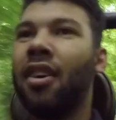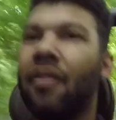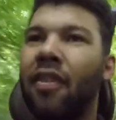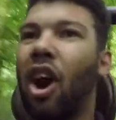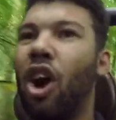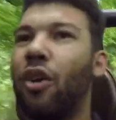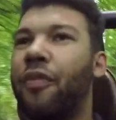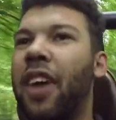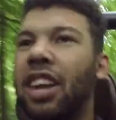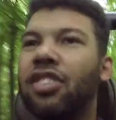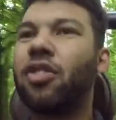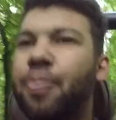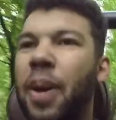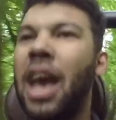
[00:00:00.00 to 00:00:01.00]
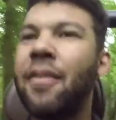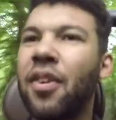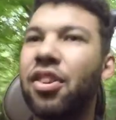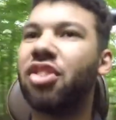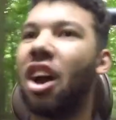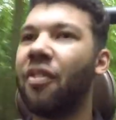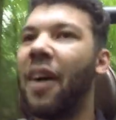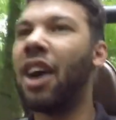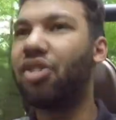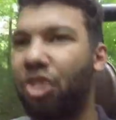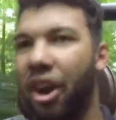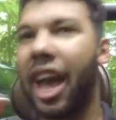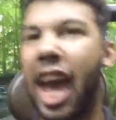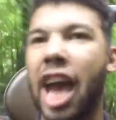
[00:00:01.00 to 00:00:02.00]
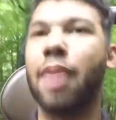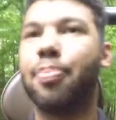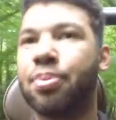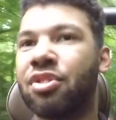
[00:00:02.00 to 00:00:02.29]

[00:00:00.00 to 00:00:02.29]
The whole thing just pivots around your hips.